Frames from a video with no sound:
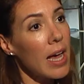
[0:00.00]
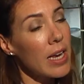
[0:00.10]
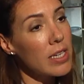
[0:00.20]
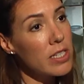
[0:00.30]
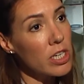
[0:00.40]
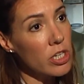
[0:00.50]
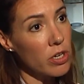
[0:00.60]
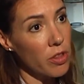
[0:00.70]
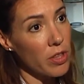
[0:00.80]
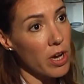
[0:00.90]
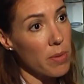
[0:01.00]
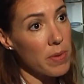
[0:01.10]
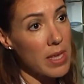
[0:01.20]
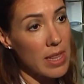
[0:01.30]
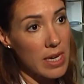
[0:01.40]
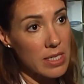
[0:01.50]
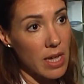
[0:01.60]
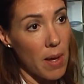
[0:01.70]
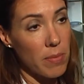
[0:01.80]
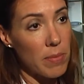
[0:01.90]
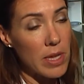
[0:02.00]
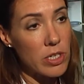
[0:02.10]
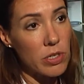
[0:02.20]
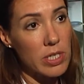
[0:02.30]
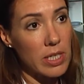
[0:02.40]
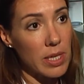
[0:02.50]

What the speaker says: An additional therapy that is complementary to